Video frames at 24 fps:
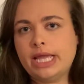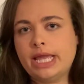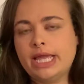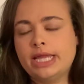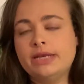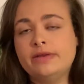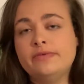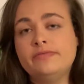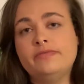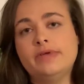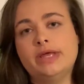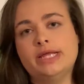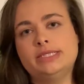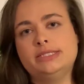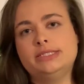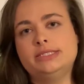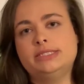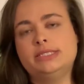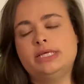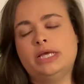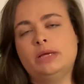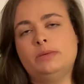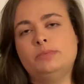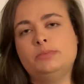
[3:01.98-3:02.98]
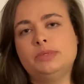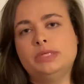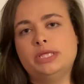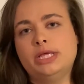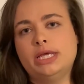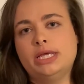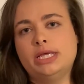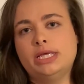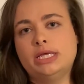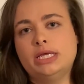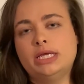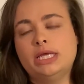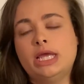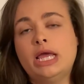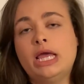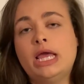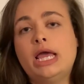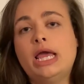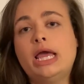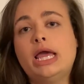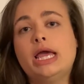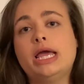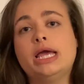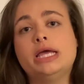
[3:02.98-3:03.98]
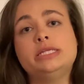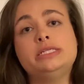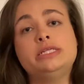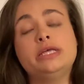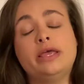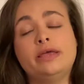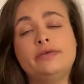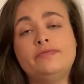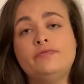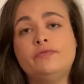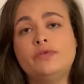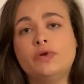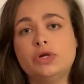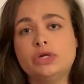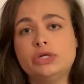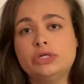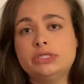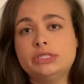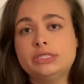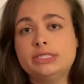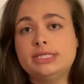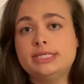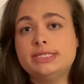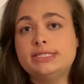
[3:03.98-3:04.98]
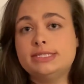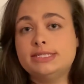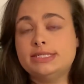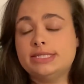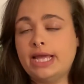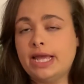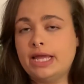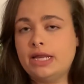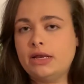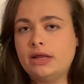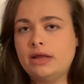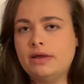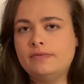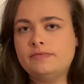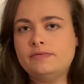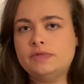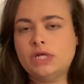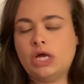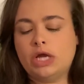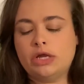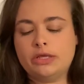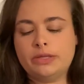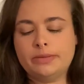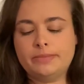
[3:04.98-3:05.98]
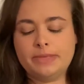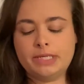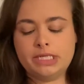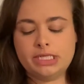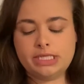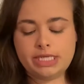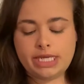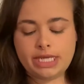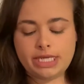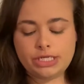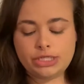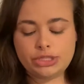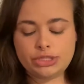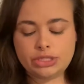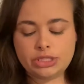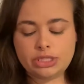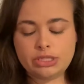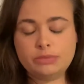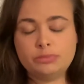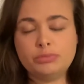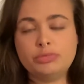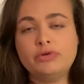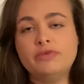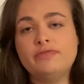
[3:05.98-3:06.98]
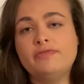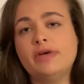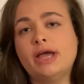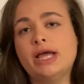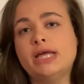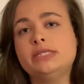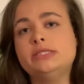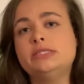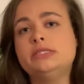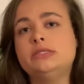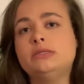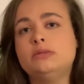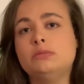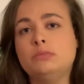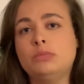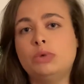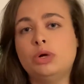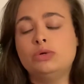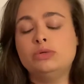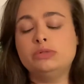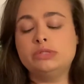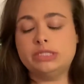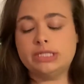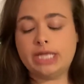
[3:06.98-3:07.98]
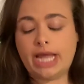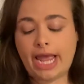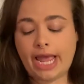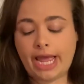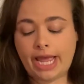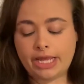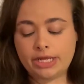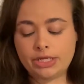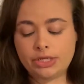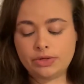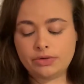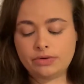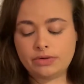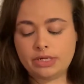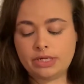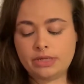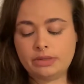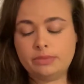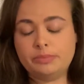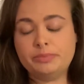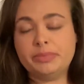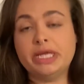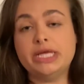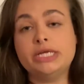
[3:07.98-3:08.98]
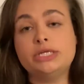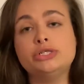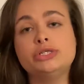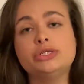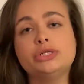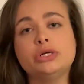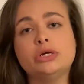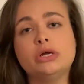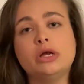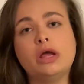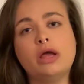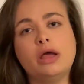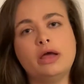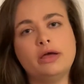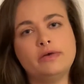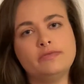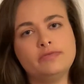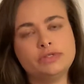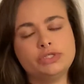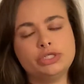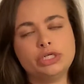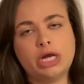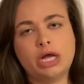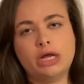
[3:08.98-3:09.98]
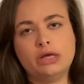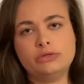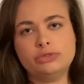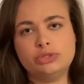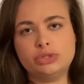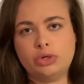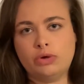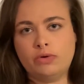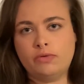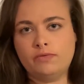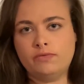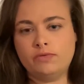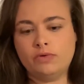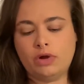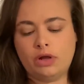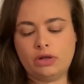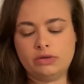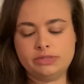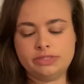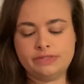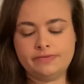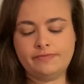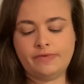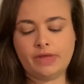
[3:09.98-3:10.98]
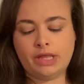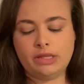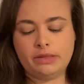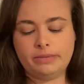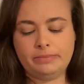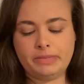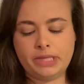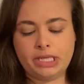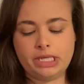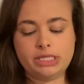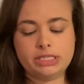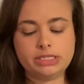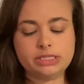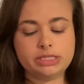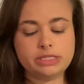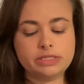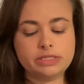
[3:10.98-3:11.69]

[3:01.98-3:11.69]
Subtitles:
and event sampling. A diverse set of documentation provides the most accurate picture of a child's overall development.